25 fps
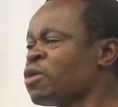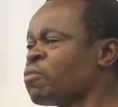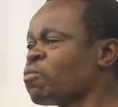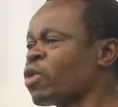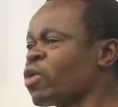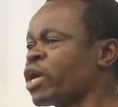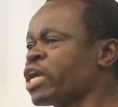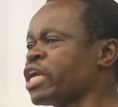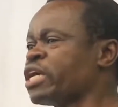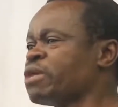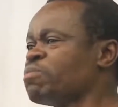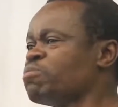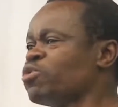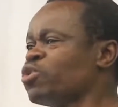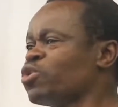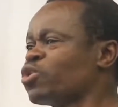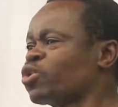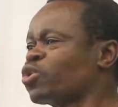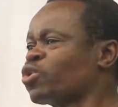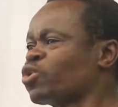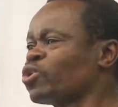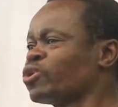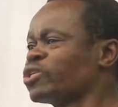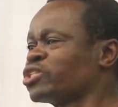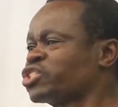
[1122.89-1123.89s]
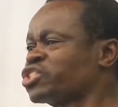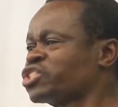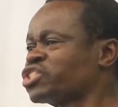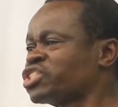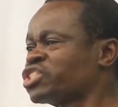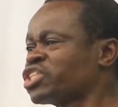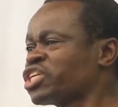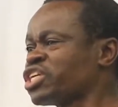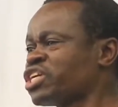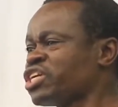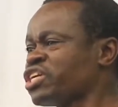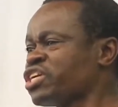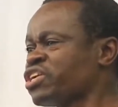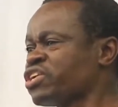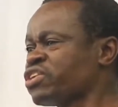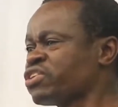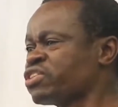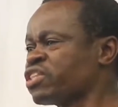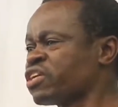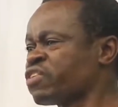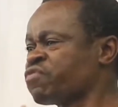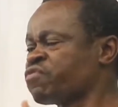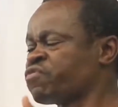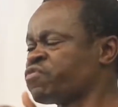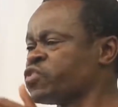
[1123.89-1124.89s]
Mwalimu could see
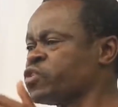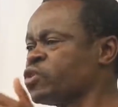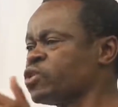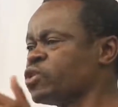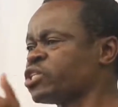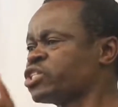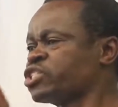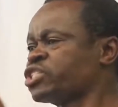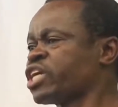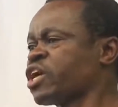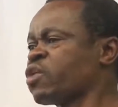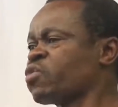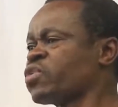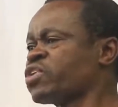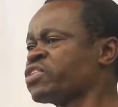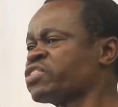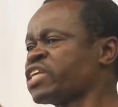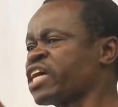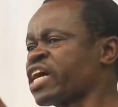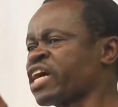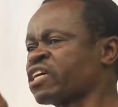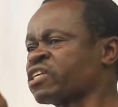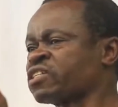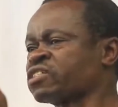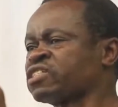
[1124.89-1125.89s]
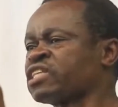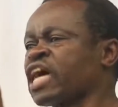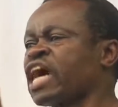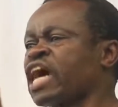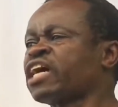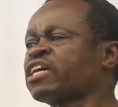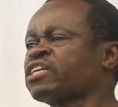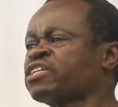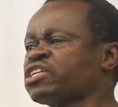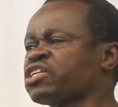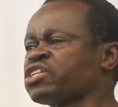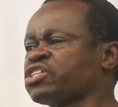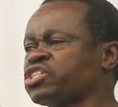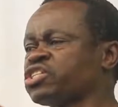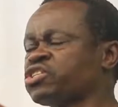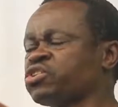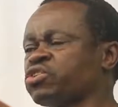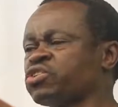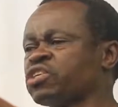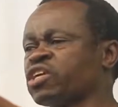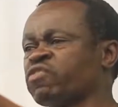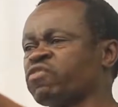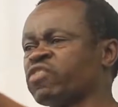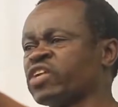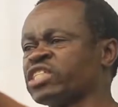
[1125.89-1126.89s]
the future with the
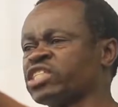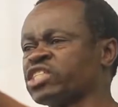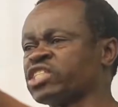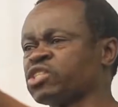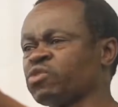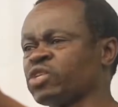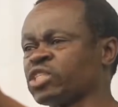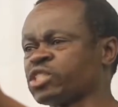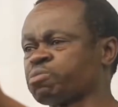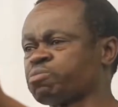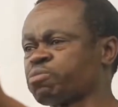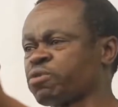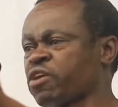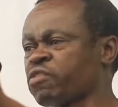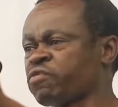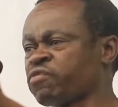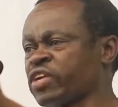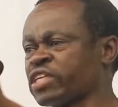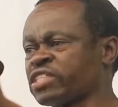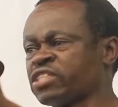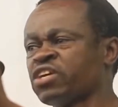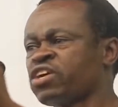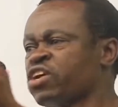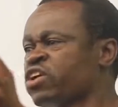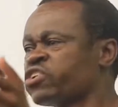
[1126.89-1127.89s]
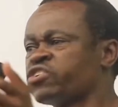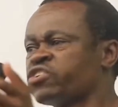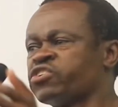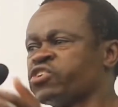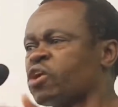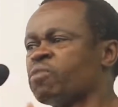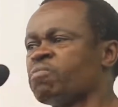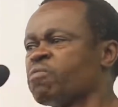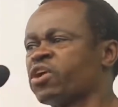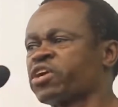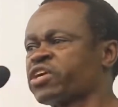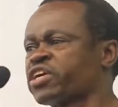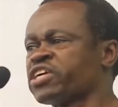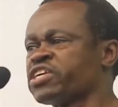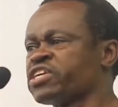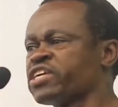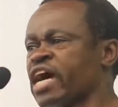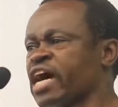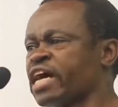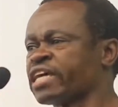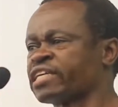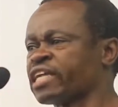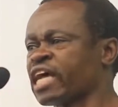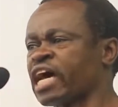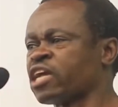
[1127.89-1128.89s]
exactitude of a Jewish prophet. Jomo
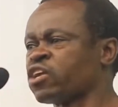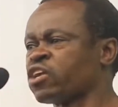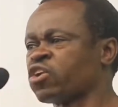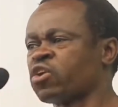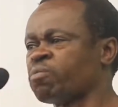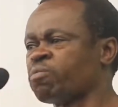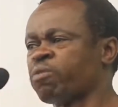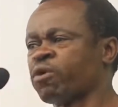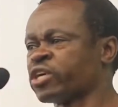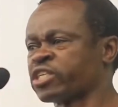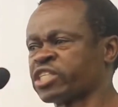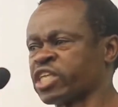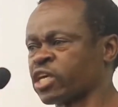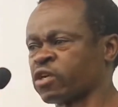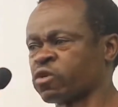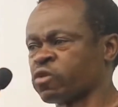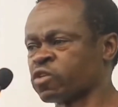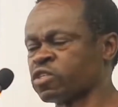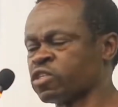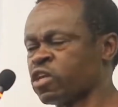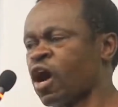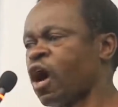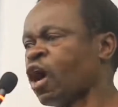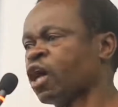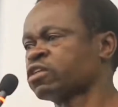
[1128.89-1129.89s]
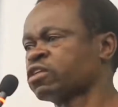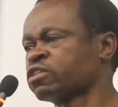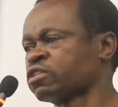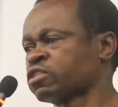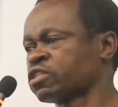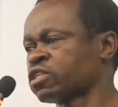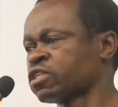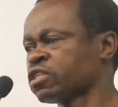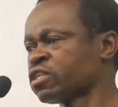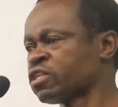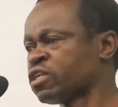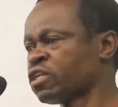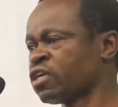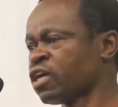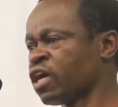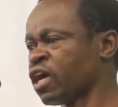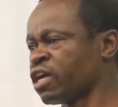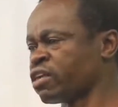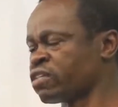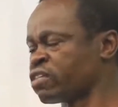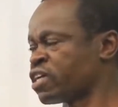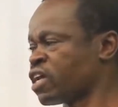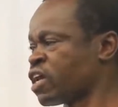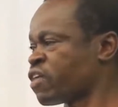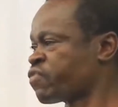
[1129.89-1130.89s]
Kenyatta and Obote could not.
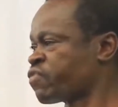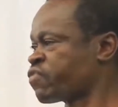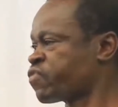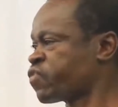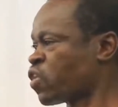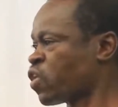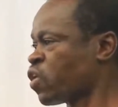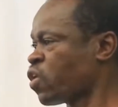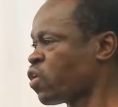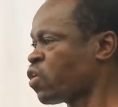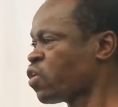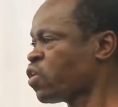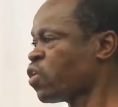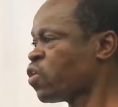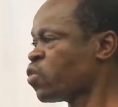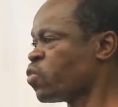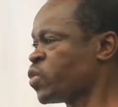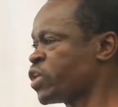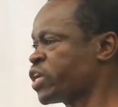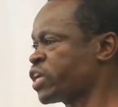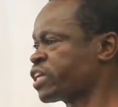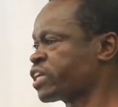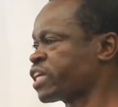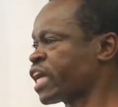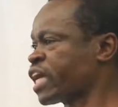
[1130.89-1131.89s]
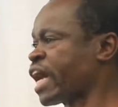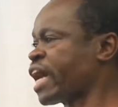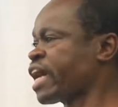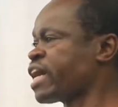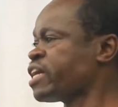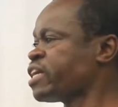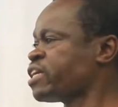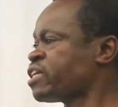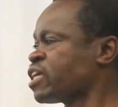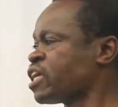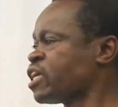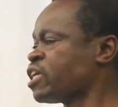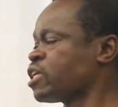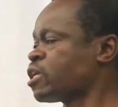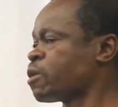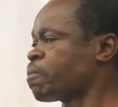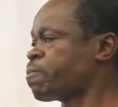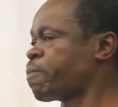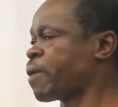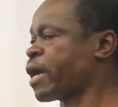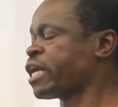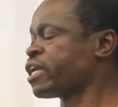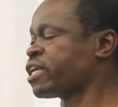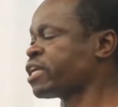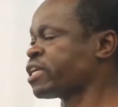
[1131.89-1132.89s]
And therefore, we gained
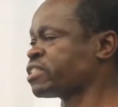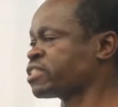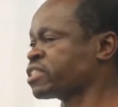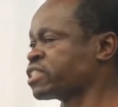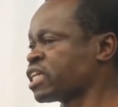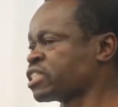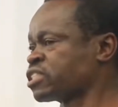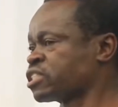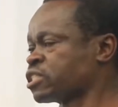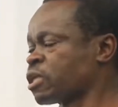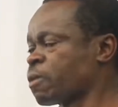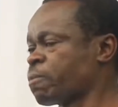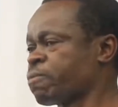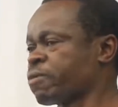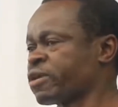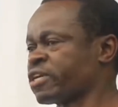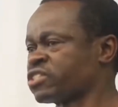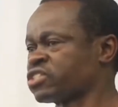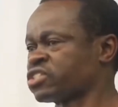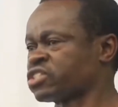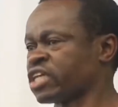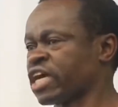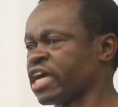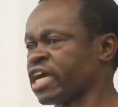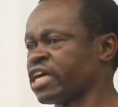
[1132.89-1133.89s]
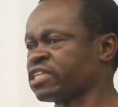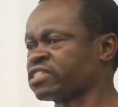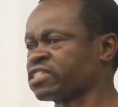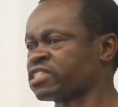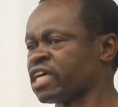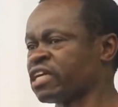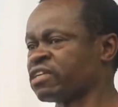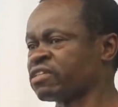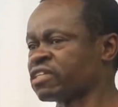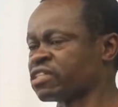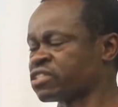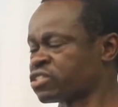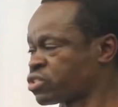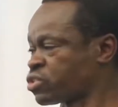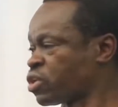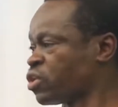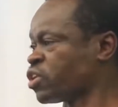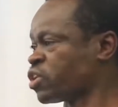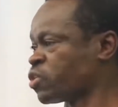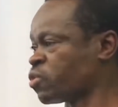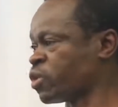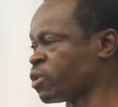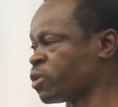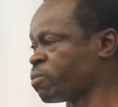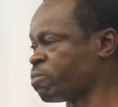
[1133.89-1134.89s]
independence as separate states, and the
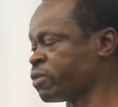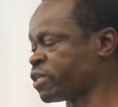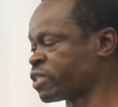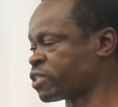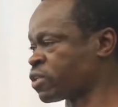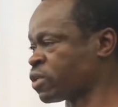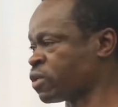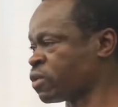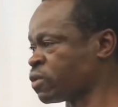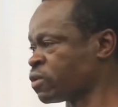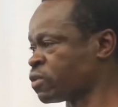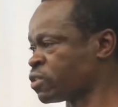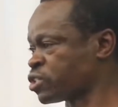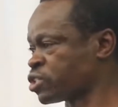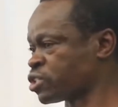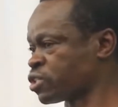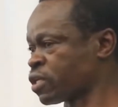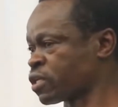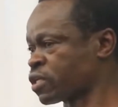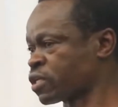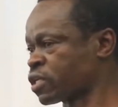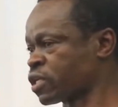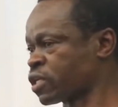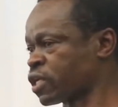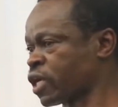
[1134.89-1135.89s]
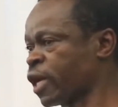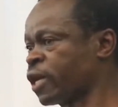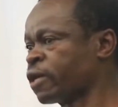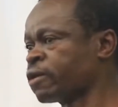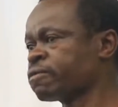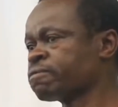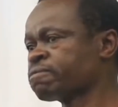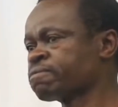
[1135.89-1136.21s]
story will be told shortly.